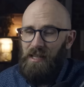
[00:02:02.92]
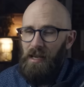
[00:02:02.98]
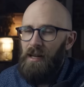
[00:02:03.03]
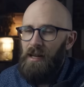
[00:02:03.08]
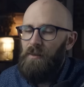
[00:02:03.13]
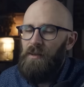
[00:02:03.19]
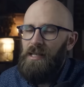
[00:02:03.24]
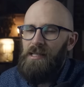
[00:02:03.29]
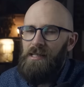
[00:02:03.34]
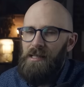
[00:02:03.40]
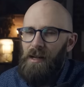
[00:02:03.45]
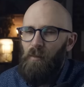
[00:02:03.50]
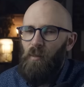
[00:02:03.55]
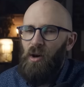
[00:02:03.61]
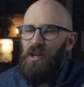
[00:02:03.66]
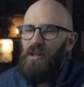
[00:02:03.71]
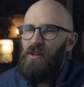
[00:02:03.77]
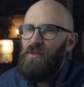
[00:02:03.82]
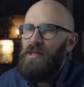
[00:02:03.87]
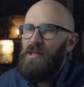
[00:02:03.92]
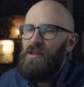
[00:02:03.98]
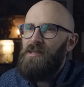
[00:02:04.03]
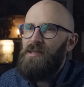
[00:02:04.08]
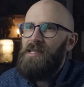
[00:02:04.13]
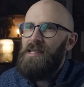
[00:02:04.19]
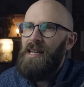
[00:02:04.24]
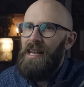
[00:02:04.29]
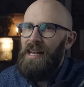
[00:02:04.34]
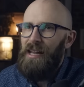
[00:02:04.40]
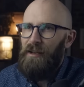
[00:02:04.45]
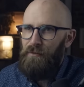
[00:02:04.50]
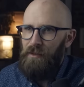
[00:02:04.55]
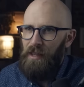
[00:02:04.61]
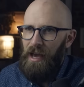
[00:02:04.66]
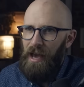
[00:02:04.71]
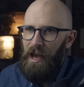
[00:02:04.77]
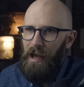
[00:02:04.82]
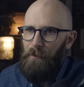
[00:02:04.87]
gonna be someone who used to live
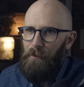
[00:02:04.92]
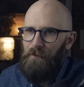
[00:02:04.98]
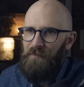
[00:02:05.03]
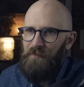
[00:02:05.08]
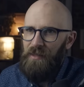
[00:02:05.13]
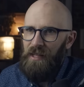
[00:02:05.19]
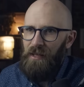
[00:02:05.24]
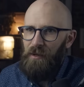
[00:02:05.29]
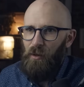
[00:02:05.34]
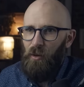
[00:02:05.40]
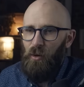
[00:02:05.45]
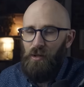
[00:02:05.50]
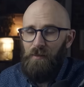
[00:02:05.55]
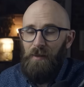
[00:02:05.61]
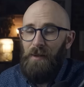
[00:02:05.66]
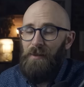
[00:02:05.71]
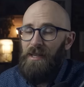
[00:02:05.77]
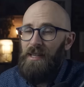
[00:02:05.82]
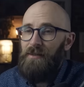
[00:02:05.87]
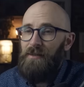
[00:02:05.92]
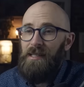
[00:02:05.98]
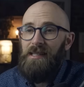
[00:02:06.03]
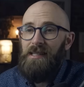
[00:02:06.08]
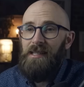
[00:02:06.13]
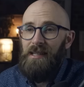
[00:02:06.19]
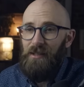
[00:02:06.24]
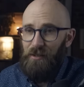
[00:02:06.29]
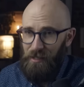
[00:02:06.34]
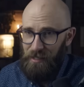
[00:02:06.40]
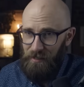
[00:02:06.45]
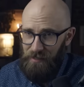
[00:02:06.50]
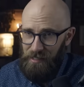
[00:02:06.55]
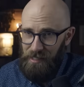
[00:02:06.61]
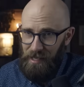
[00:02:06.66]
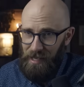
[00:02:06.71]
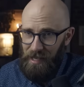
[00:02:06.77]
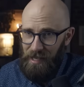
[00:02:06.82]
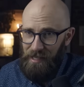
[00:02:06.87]
there, or maybe even still lives
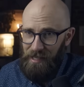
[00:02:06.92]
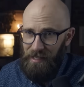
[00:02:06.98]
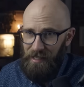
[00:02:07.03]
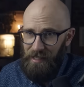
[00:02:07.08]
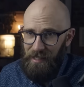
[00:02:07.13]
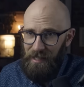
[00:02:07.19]
there,